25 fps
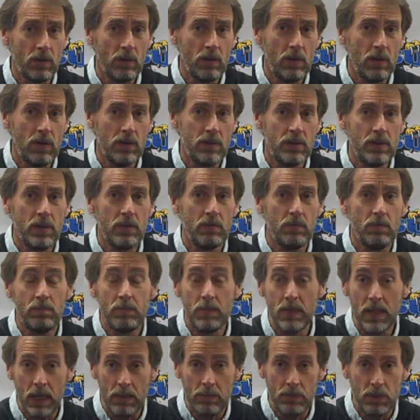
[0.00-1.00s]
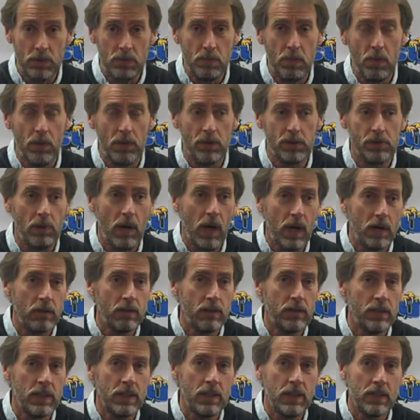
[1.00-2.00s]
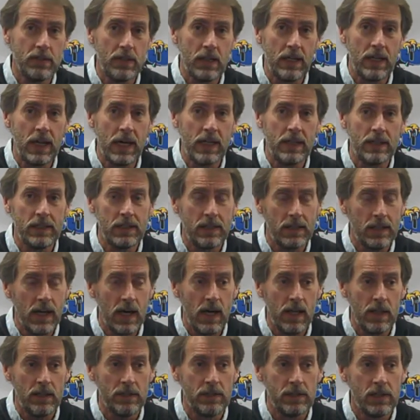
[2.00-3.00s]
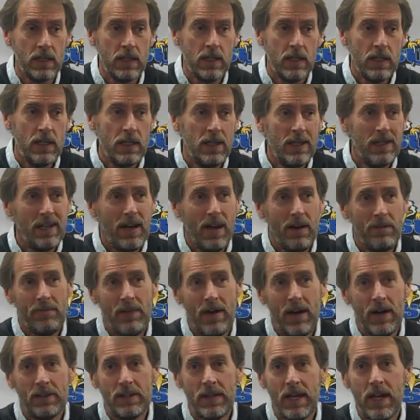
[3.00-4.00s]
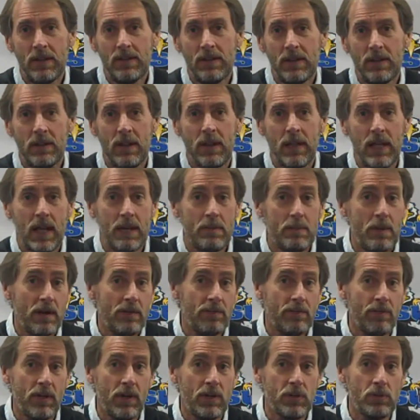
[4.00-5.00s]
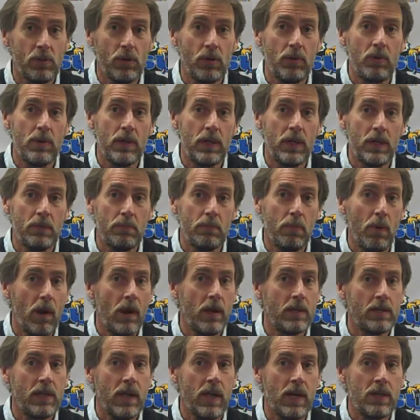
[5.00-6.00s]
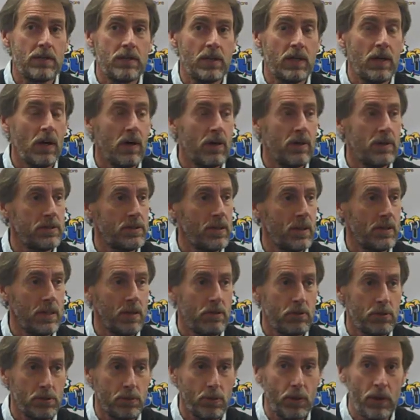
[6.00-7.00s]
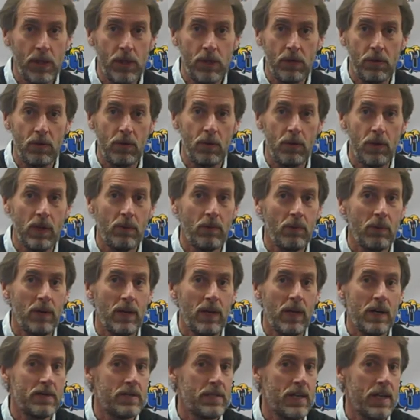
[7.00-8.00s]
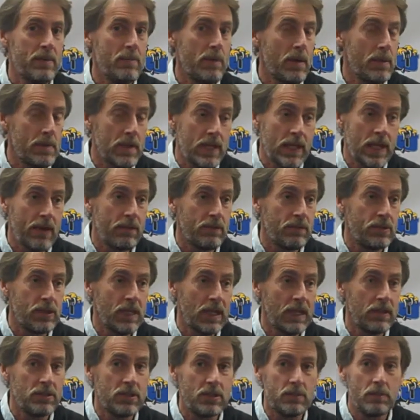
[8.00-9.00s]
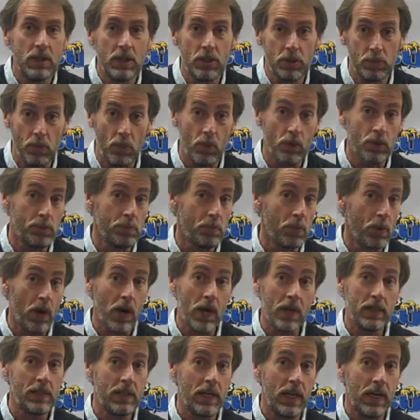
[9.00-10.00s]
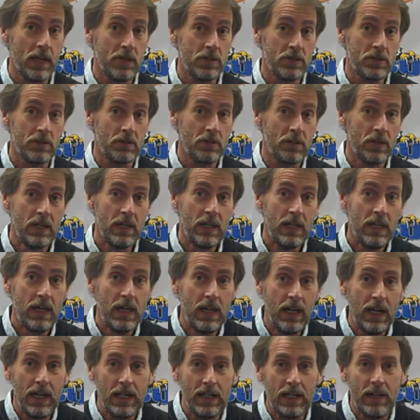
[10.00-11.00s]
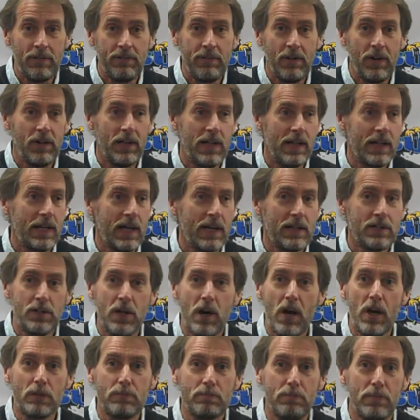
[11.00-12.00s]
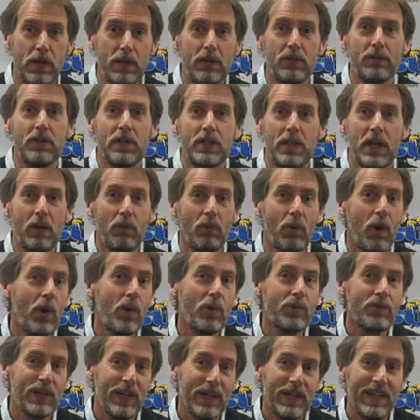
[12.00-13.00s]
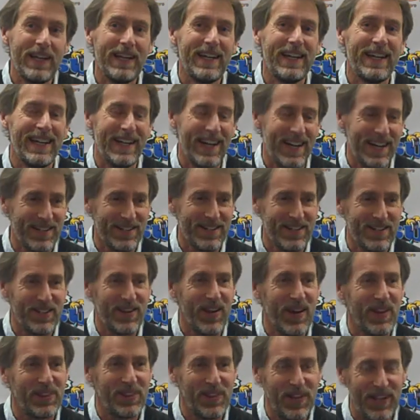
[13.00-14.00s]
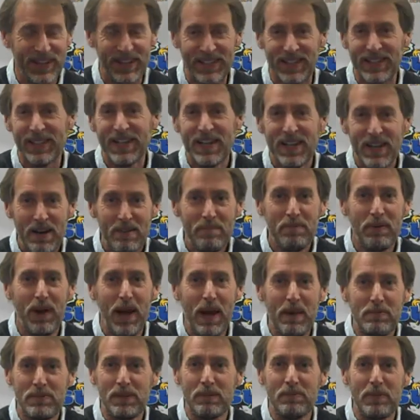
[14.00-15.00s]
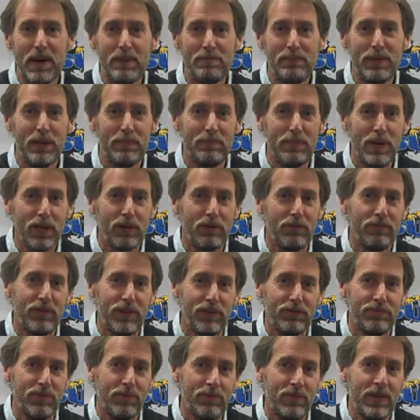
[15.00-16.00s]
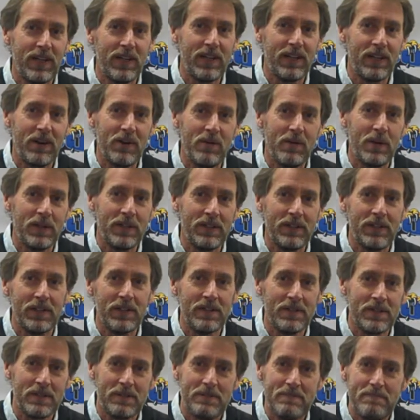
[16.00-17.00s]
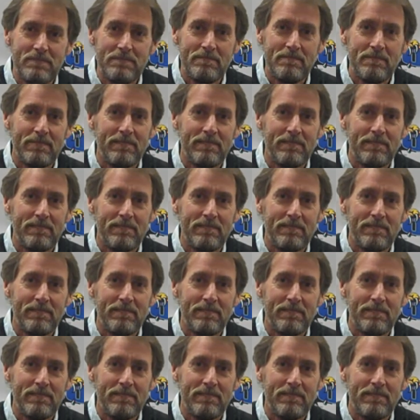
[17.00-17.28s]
journalist and become a sports writer, and then as I got into college, I found out that a lot of my friends were going into broadcasting. I always thought that was pretty cool. I realized, hey, maybe I'd have a chance to be a sports broadcaster, and I felt like I talked better than I wrote. So I thought that perhaps it might be a better fit for me to go into this.